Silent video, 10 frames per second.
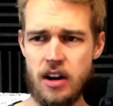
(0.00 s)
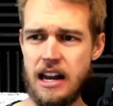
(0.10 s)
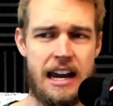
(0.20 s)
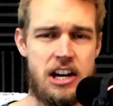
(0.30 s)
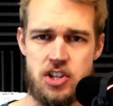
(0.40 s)
I
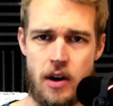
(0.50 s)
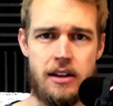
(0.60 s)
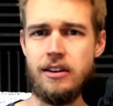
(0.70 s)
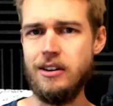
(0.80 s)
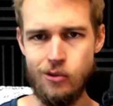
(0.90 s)
got a
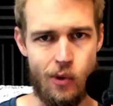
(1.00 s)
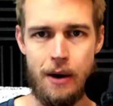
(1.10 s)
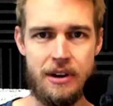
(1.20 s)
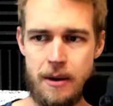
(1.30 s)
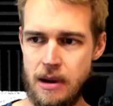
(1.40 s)
trailer. Why
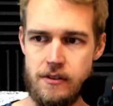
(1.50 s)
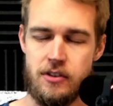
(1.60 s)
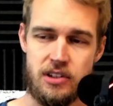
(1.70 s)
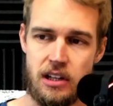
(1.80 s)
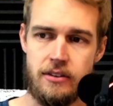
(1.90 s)
would I pay for
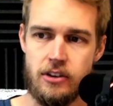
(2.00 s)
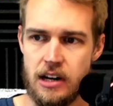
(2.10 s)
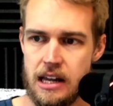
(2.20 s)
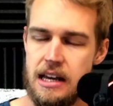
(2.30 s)
delivery?